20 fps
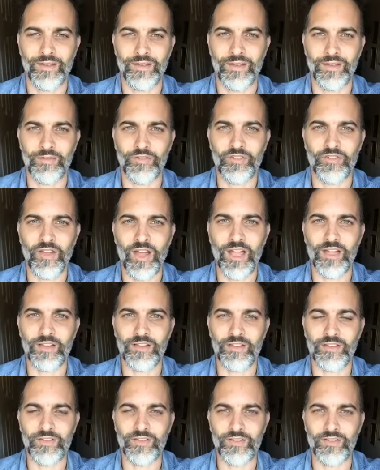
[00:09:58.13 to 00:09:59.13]
of
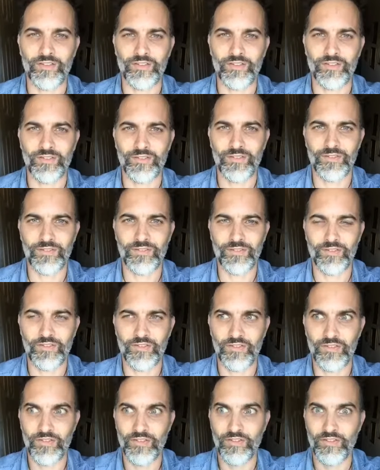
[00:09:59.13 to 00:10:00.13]
silence,
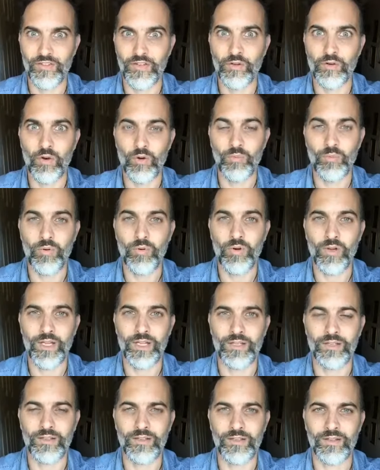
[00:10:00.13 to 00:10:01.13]
there's the zero
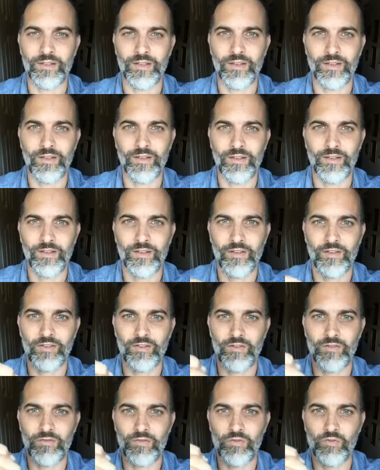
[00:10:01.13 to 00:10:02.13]
point,
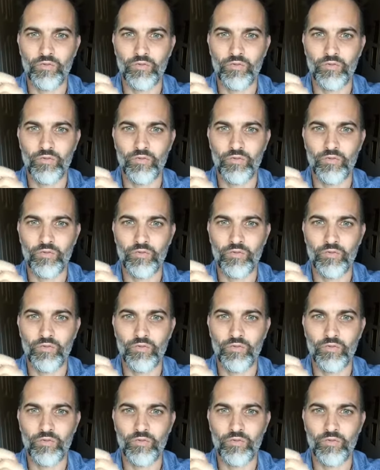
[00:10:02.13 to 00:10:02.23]
sort of the